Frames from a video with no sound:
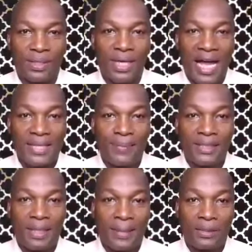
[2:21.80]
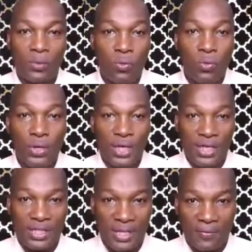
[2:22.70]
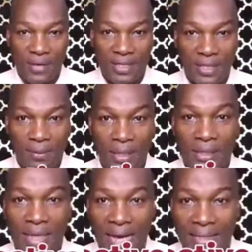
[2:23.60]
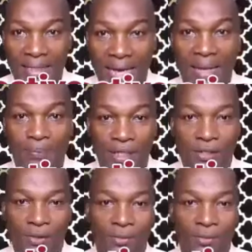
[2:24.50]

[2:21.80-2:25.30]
Aspect number 2 is self-assessment and adaptation.